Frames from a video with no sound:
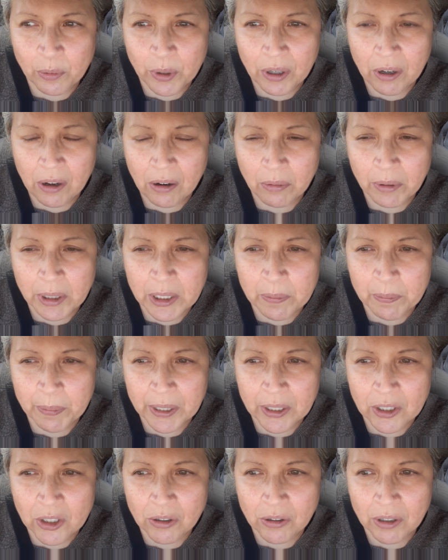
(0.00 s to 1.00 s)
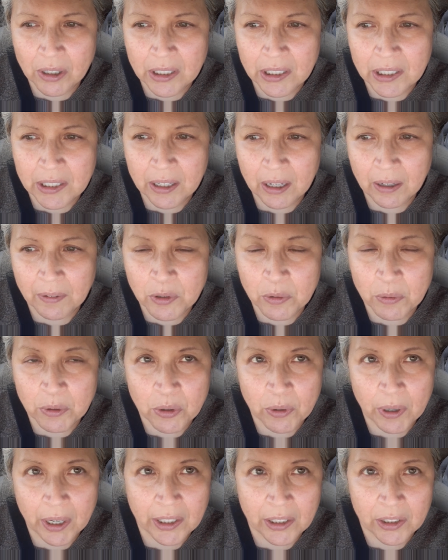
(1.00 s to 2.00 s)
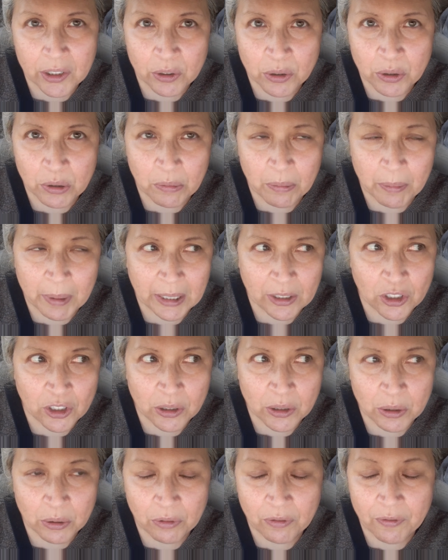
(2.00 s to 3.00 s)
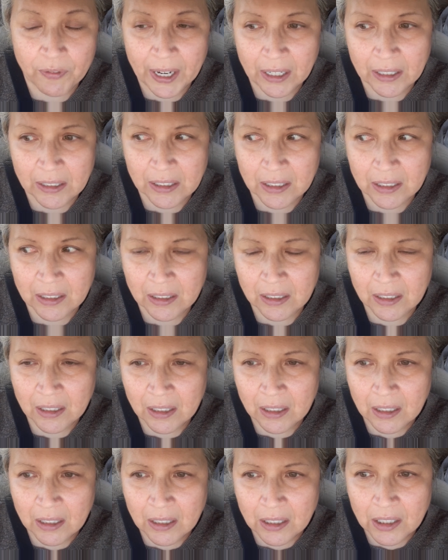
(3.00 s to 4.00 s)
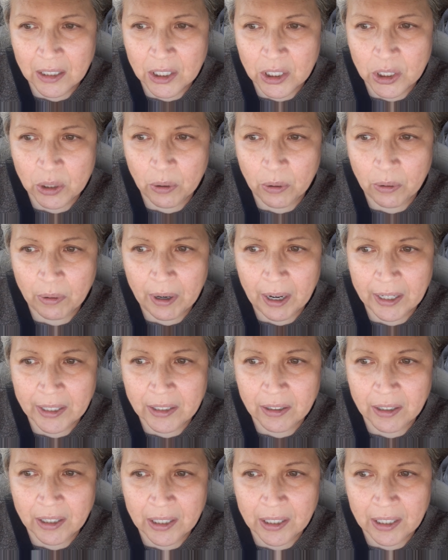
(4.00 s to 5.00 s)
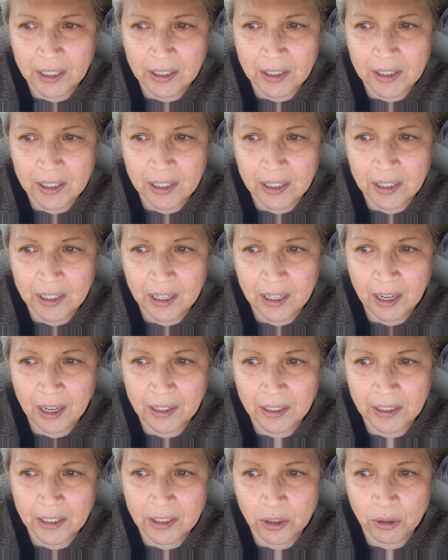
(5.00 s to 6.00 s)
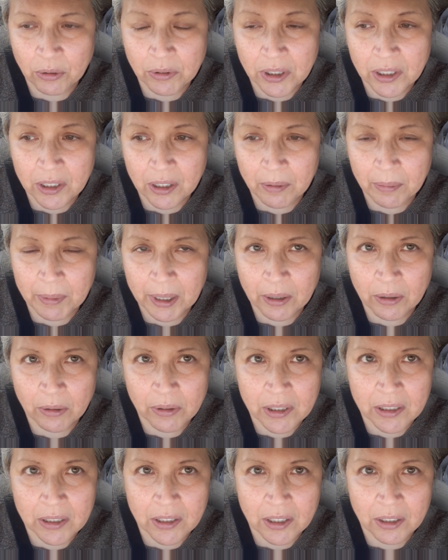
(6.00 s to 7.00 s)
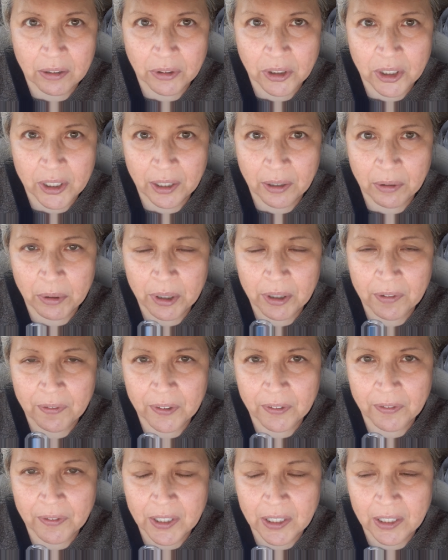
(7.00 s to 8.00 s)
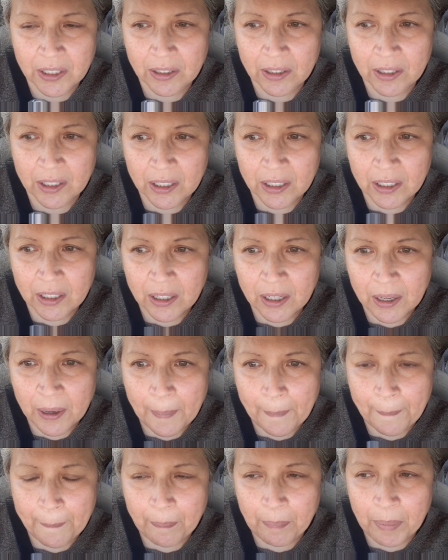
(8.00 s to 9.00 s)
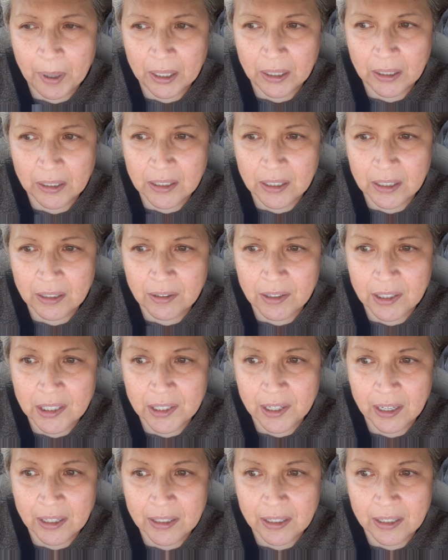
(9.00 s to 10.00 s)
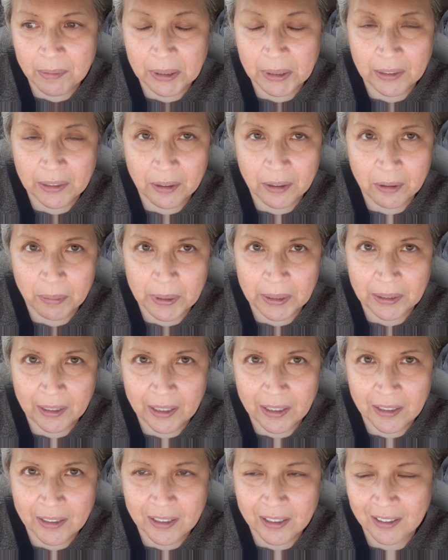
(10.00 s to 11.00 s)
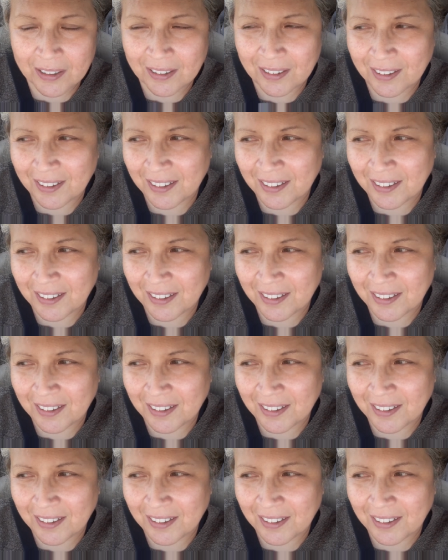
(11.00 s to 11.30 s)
we always pressure ourselves with trying to do too much too fast. So I took it easy, and I don't start my goals until January 15th. But in this case, I'm a little bit late.